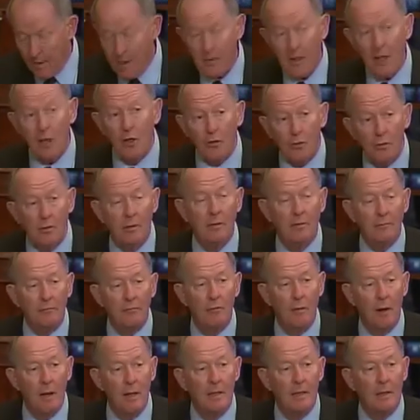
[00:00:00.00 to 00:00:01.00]
They could have
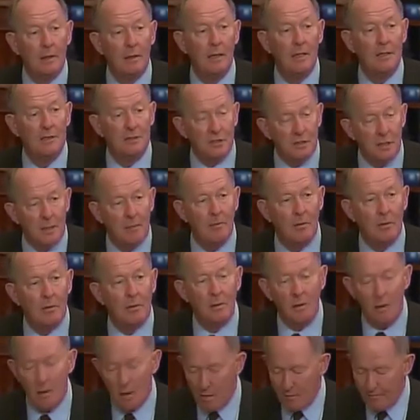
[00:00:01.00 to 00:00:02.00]
created a similar
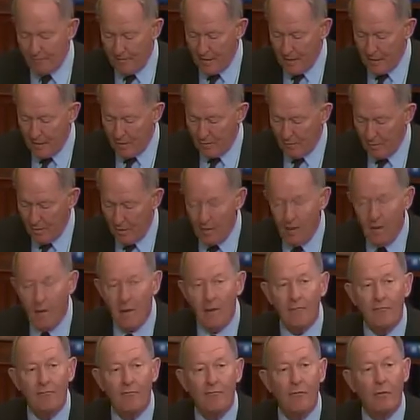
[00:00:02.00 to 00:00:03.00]

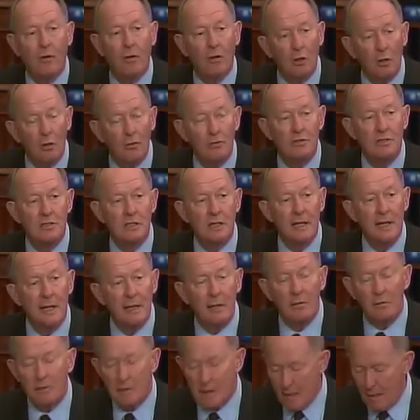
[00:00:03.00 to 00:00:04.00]
carve-out for closely
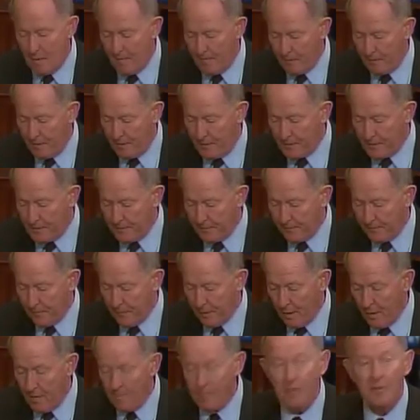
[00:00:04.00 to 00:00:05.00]
held companies,
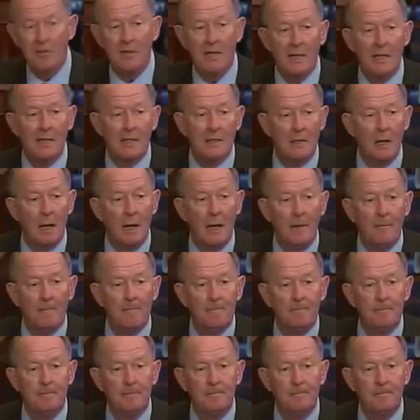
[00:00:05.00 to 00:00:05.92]
but they did not.